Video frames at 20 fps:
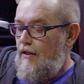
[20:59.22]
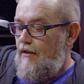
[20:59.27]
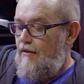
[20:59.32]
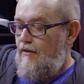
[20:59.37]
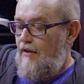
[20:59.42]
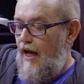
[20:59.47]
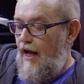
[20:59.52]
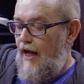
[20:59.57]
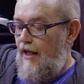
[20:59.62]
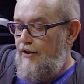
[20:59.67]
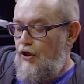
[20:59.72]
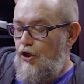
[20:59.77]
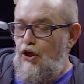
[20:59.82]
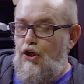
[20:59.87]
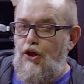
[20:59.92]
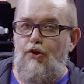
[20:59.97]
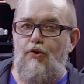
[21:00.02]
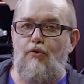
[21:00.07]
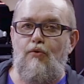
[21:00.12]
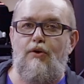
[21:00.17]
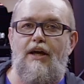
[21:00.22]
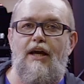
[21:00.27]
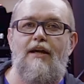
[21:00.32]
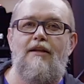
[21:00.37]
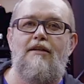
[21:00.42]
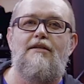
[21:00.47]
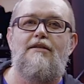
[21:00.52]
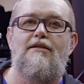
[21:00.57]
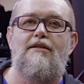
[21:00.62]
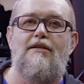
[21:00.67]
that you
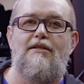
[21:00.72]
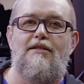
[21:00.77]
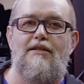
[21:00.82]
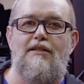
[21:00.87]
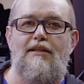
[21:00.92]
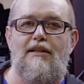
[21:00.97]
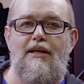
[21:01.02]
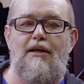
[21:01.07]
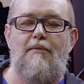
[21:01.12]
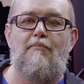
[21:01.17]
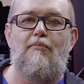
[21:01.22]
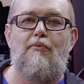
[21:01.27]
can sleep